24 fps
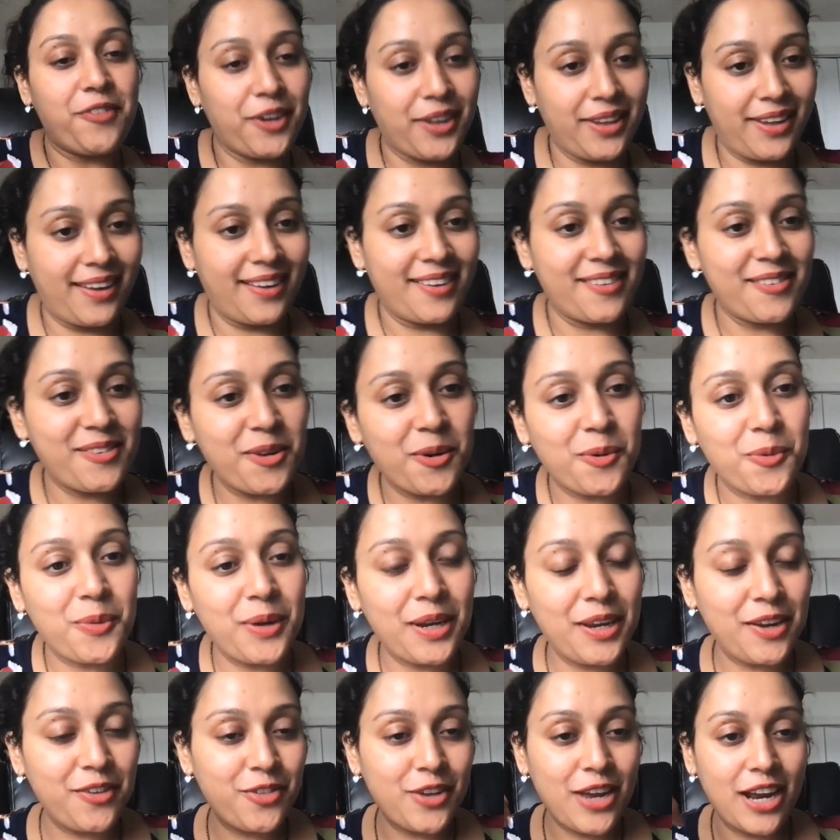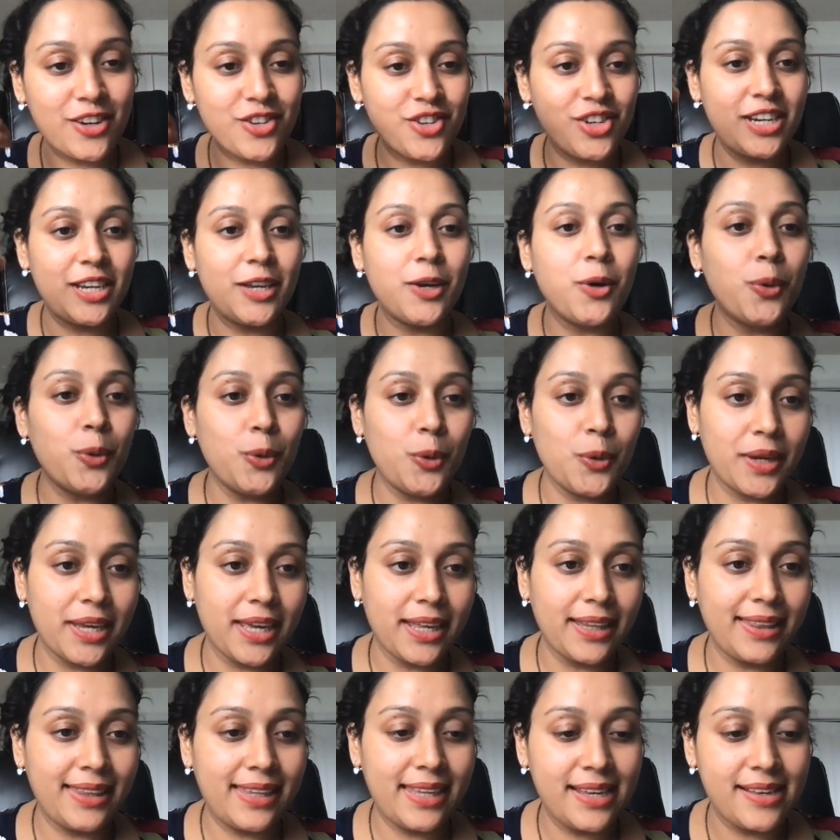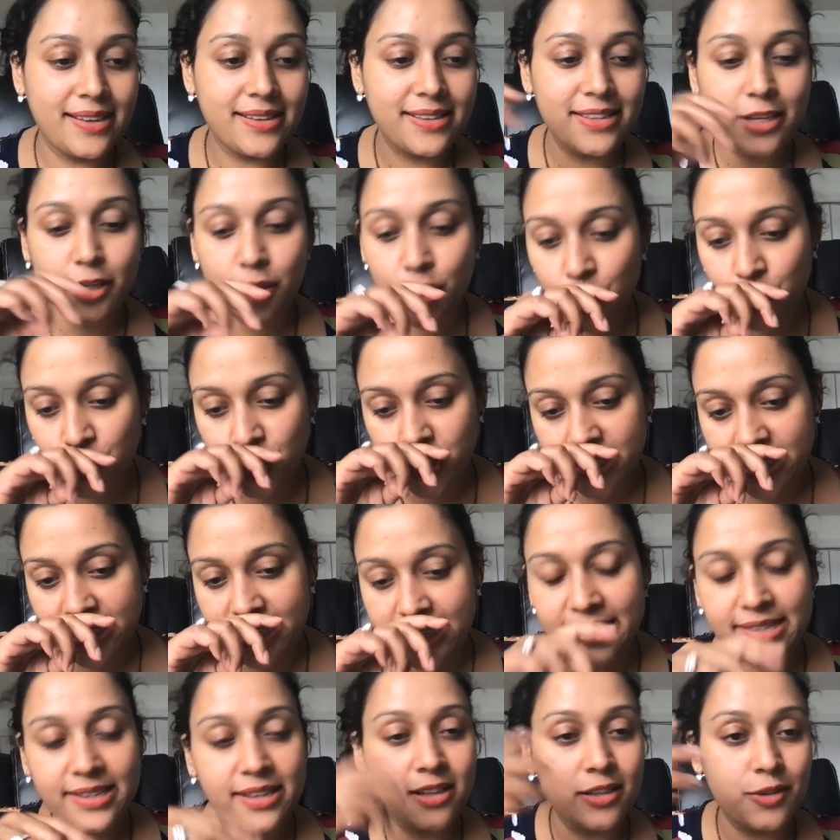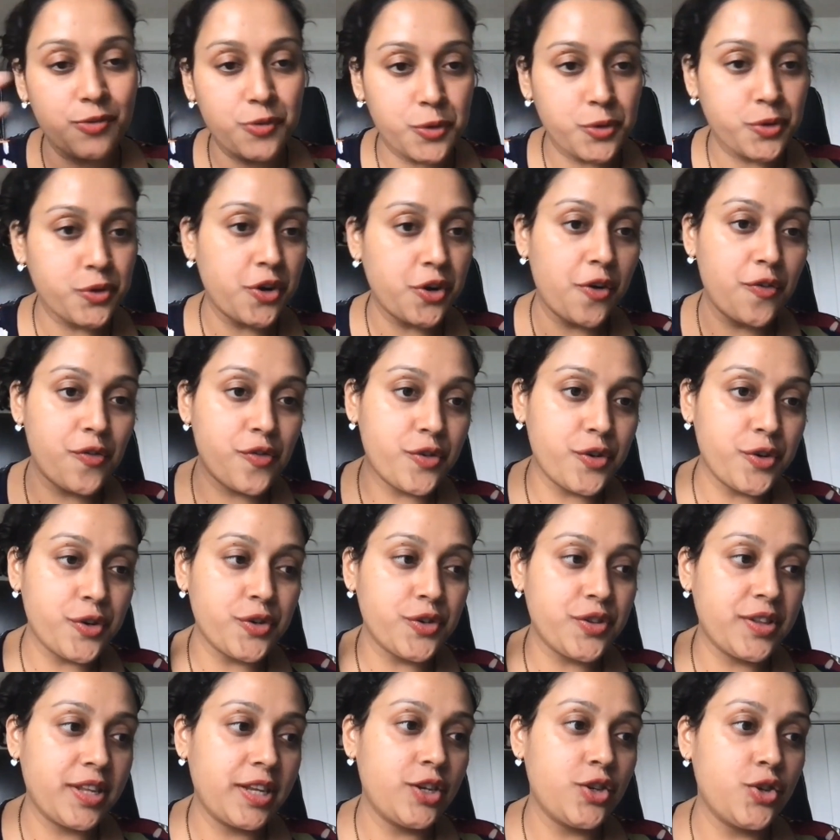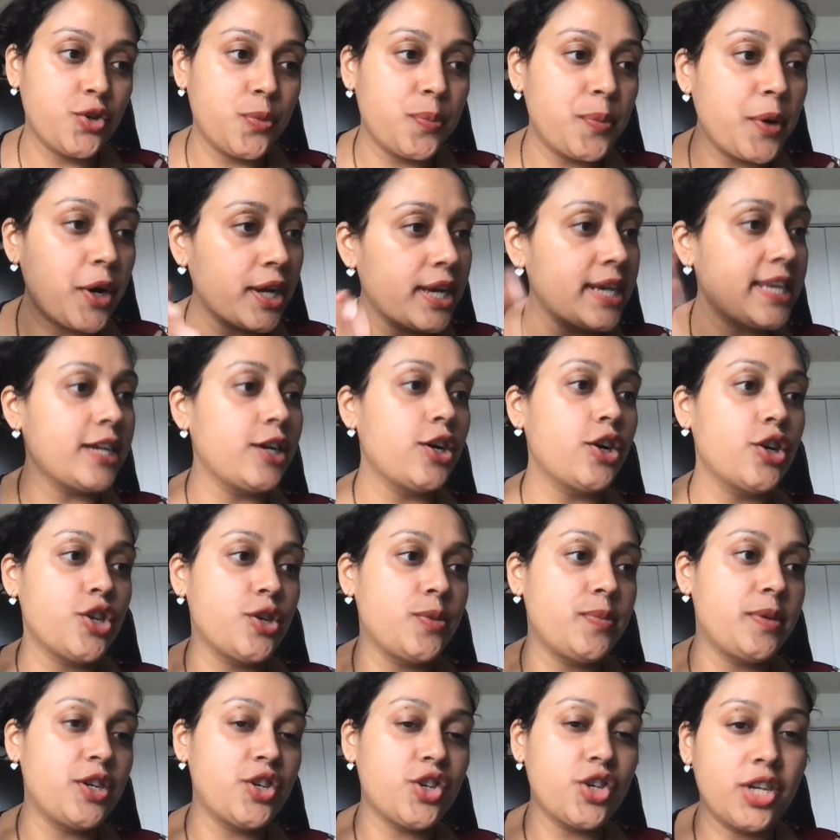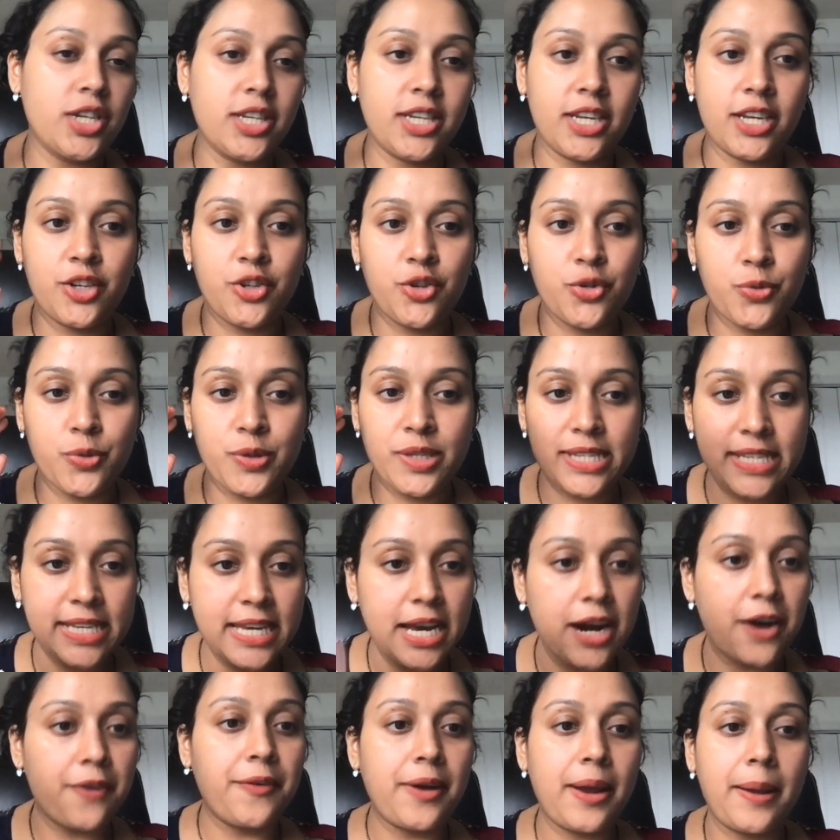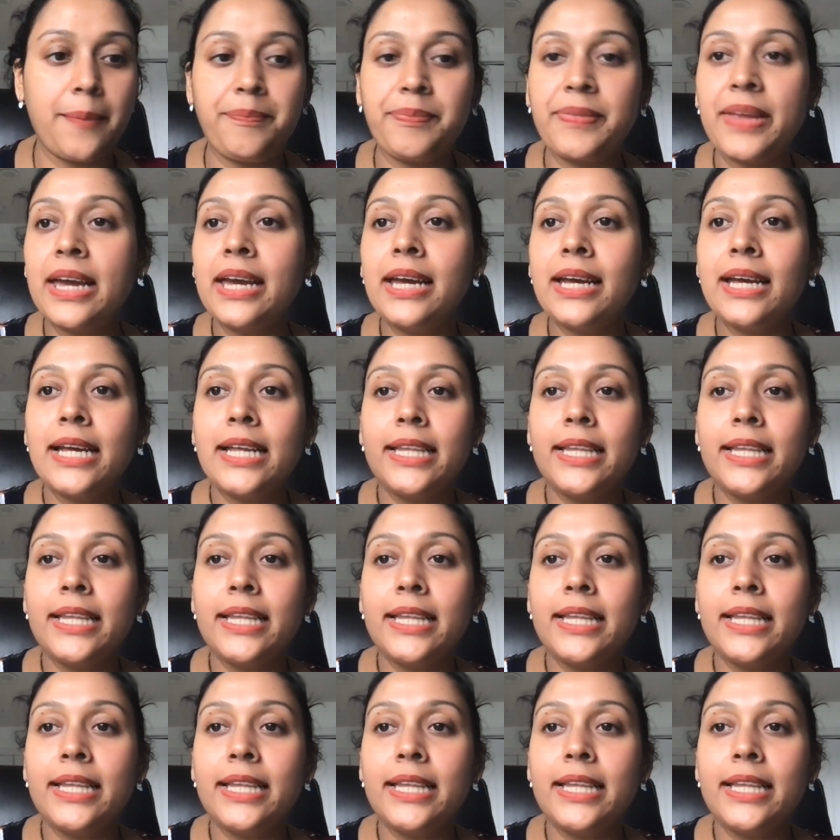everything. So if you actually go look at the solutions that Salesforce offers, they do marketing automation, they do CRM,